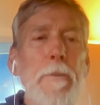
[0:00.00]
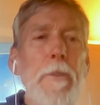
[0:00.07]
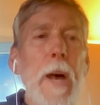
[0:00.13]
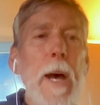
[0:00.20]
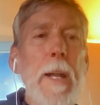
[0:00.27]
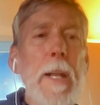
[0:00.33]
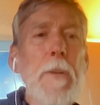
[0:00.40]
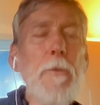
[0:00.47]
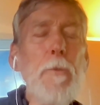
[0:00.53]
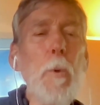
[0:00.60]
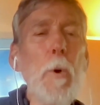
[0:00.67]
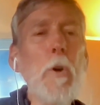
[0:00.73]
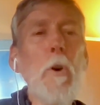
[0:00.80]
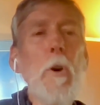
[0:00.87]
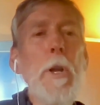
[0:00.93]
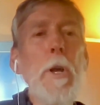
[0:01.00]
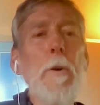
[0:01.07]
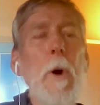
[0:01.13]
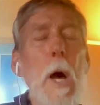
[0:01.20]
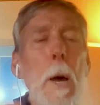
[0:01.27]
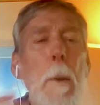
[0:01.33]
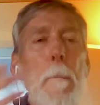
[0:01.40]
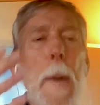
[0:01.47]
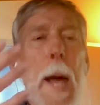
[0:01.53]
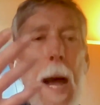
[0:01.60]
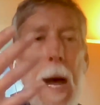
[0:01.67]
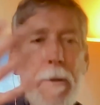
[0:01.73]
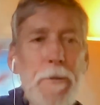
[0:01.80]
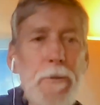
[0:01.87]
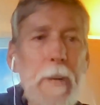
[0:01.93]
That is, we're going to
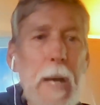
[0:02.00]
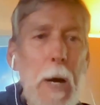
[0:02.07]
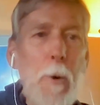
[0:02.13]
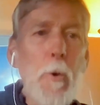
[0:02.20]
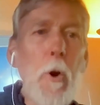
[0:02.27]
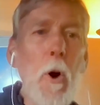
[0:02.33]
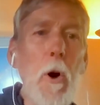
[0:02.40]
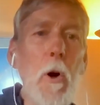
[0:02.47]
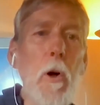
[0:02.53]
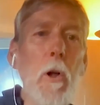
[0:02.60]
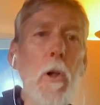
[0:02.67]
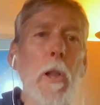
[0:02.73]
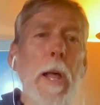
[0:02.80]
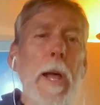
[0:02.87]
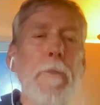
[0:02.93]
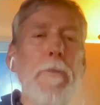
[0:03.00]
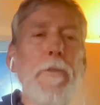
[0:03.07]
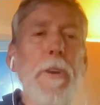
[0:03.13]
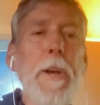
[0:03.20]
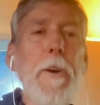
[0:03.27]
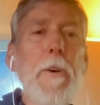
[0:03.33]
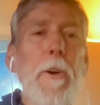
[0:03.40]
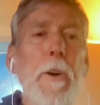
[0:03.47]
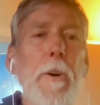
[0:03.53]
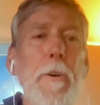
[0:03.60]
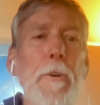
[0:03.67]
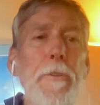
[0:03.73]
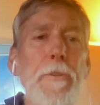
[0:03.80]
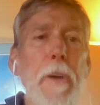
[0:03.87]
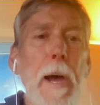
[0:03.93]
mask out all
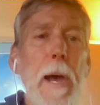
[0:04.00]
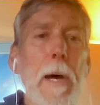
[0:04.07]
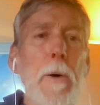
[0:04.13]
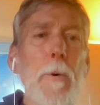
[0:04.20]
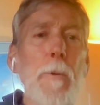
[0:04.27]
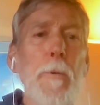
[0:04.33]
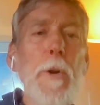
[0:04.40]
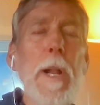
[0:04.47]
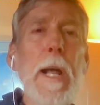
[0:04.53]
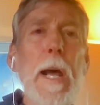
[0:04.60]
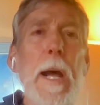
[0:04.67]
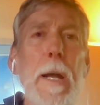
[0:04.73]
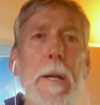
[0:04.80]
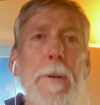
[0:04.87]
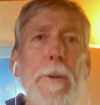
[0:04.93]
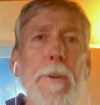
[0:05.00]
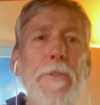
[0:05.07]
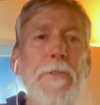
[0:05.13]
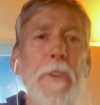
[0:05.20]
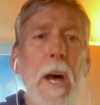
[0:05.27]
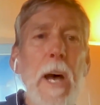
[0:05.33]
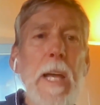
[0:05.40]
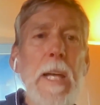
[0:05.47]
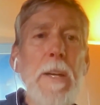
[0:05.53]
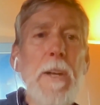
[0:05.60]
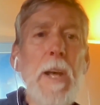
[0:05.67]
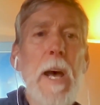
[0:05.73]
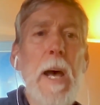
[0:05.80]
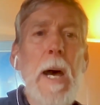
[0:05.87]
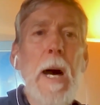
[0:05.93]
exterior sound and sight
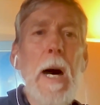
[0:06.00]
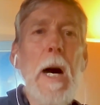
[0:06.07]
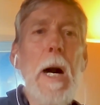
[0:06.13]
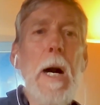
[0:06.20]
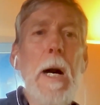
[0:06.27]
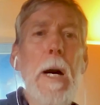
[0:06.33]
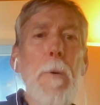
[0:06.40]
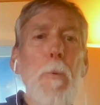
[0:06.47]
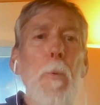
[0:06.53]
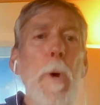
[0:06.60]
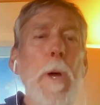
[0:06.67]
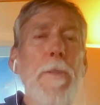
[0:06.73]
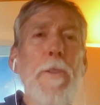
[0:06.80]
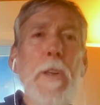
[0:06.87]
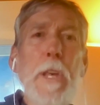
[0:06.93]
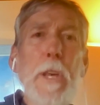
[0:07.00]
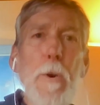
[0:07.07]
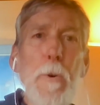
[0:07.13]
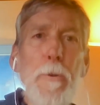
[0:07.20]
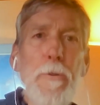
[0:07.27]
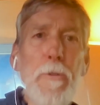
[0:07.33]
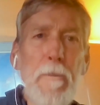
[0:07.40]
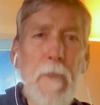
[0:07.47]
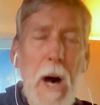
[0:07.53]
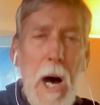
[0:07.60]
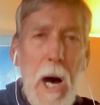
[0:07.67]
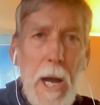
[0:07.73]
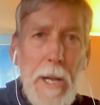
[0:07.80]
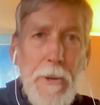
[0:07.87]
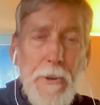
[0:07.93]
with the use of
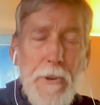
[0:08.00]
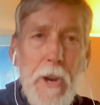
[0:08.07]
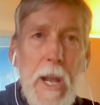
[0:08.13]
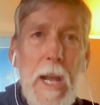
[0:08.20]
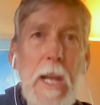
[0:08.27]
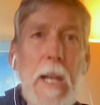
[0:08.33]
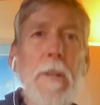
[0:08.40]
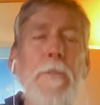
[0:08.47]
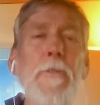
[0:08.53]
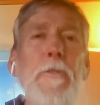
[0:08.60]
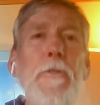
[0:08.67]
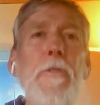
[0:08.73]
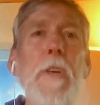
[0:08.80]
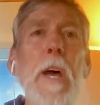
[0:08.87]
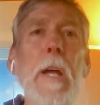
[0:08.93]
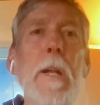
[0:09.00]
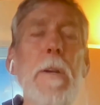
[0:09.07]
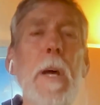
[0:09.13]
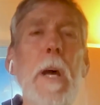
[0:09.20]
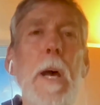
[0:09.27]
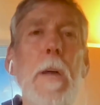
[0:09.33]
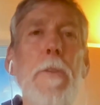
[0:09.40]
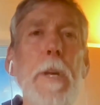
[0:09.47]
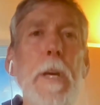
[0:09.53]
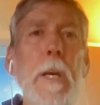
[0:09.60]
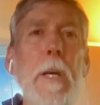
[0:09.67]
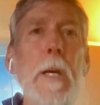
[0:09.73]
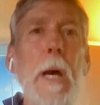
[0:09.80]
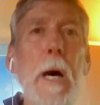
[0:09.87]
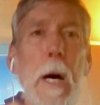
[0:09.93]
eye shades that
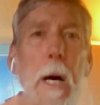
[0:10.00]
the